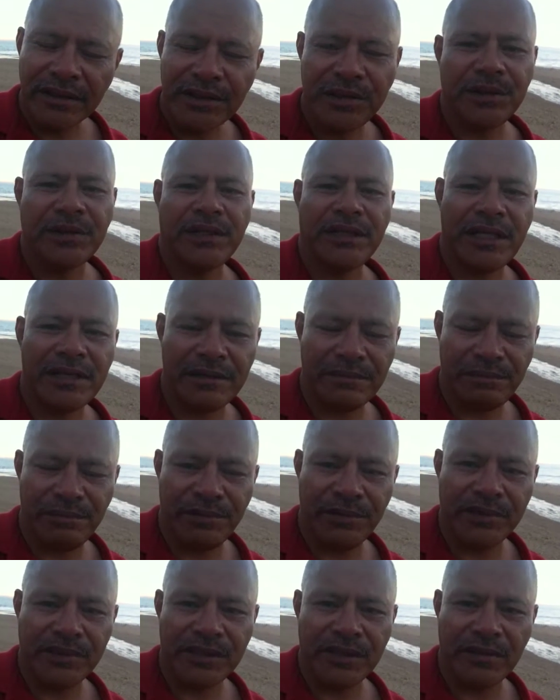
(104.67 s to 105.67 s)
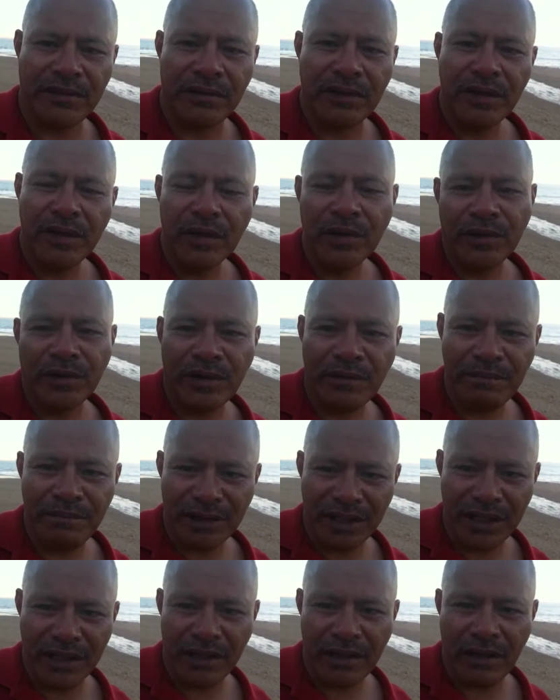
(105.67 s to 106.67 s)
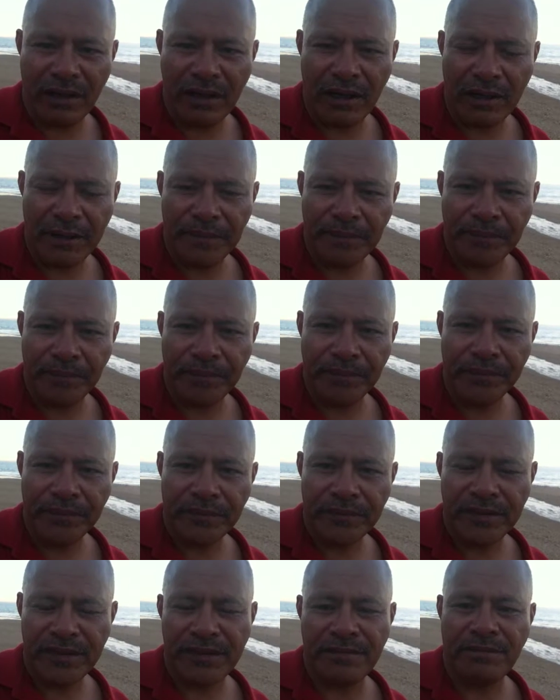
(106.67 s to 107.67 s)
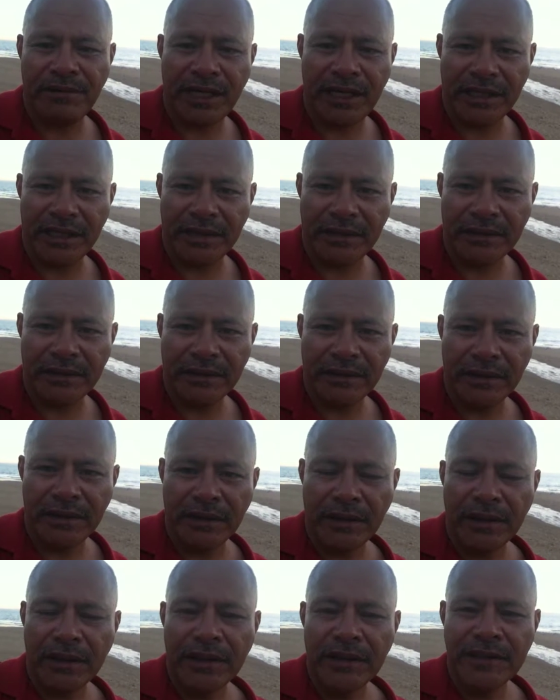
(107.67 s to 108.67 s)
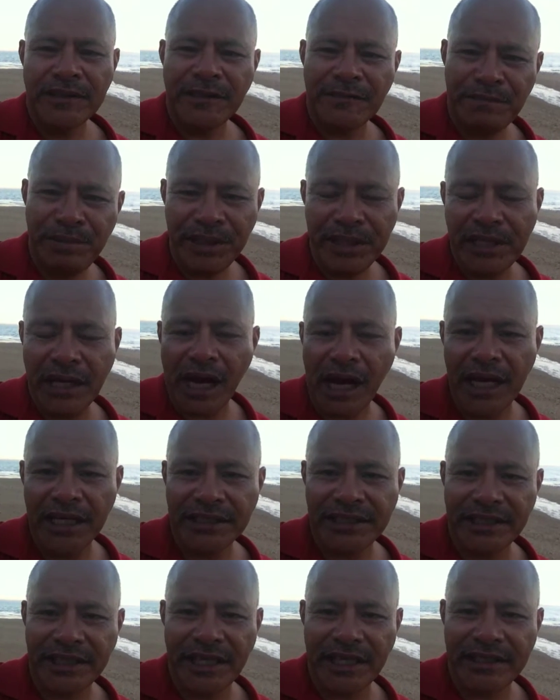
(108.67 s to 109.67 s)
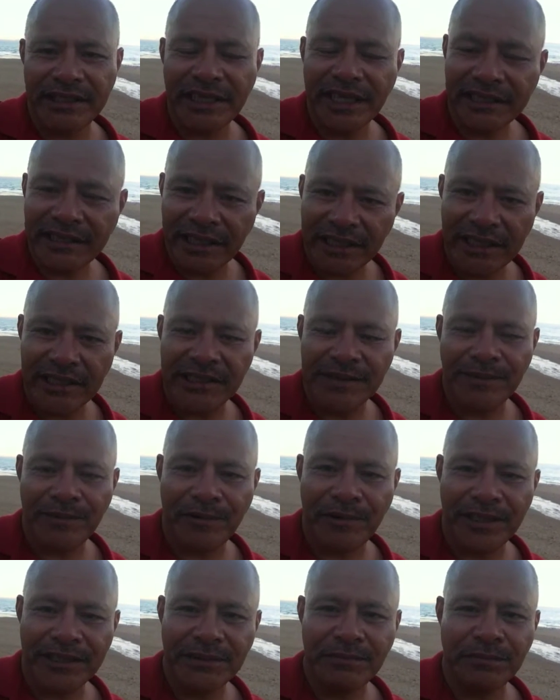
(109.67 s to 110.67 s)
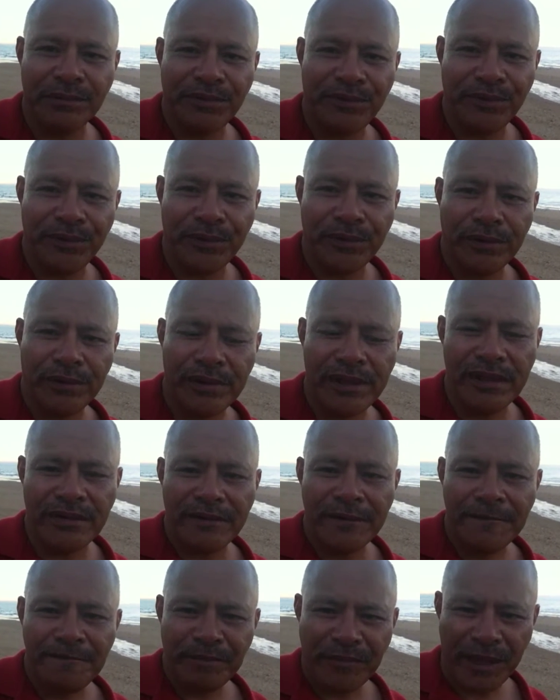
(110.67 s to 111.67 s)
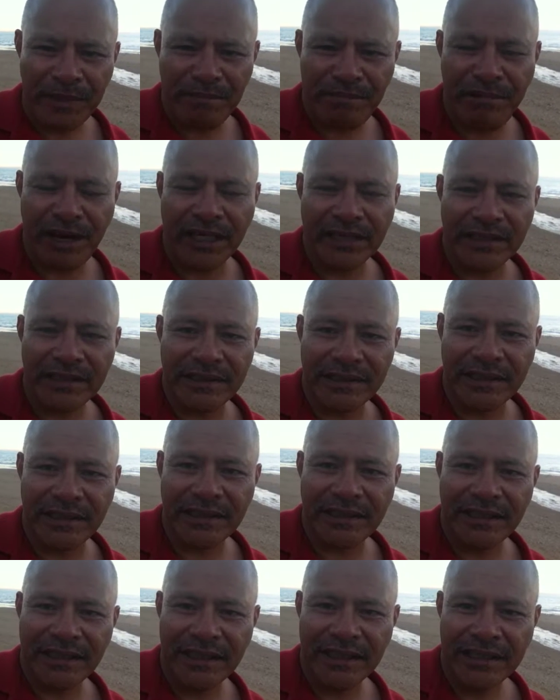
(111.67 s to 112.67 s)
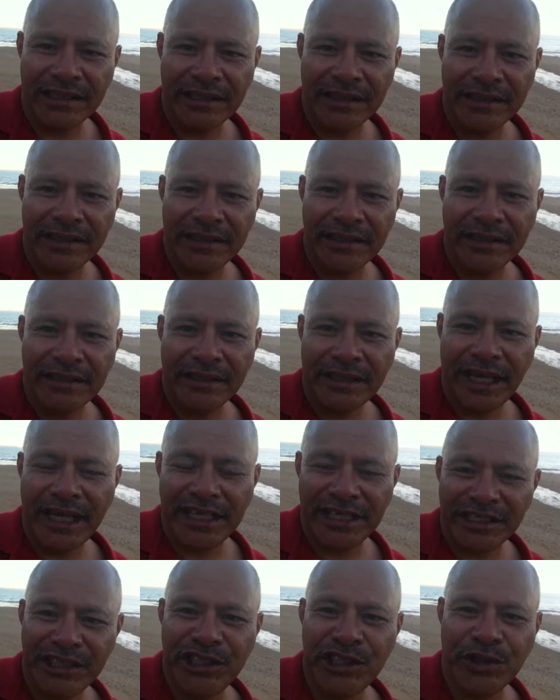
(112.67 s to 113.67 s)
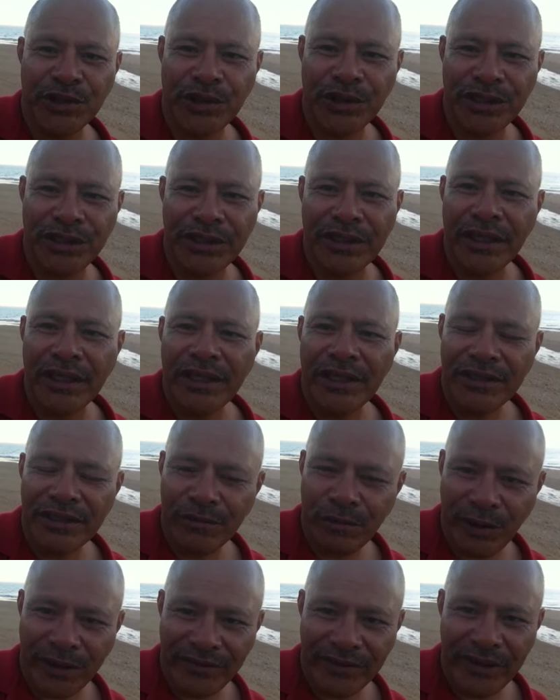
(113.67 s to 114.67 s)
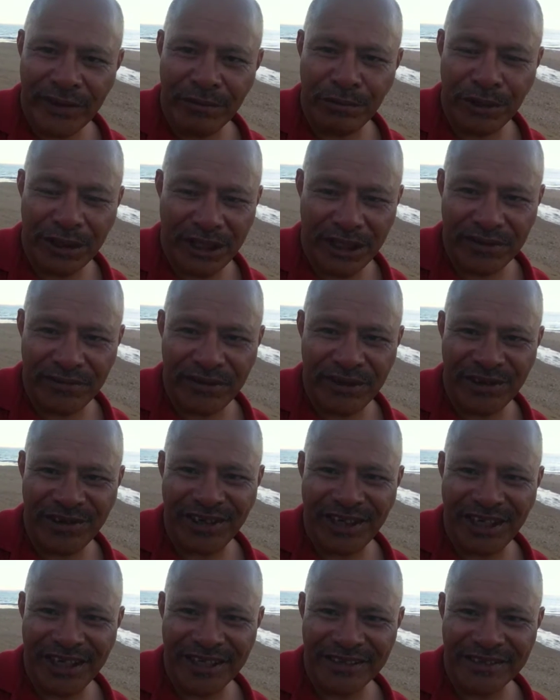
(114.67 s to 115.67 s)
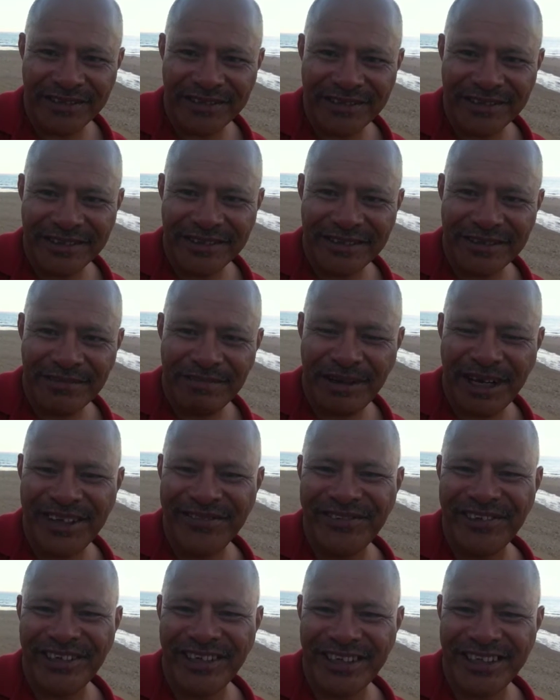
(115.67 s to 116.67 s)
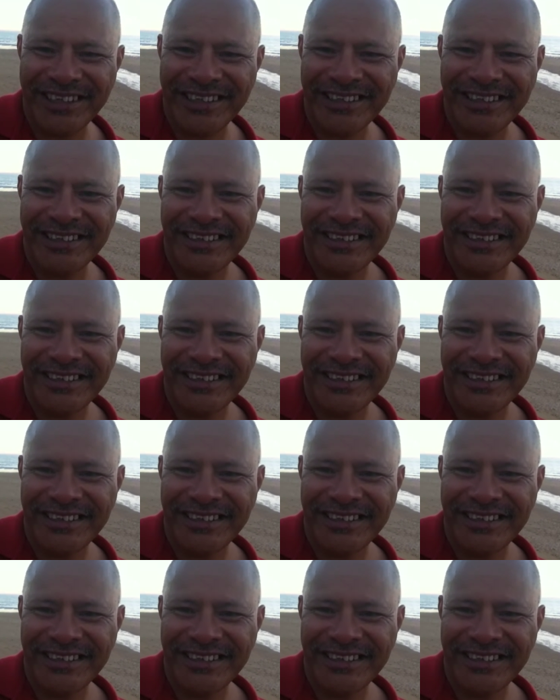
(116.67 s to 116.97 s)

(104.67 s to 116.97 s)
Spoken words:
to another person, not being kind to the planet. So be kind today. Take that inspiration with you and practice it. And enjoy the weather wherever you are. Bye for now.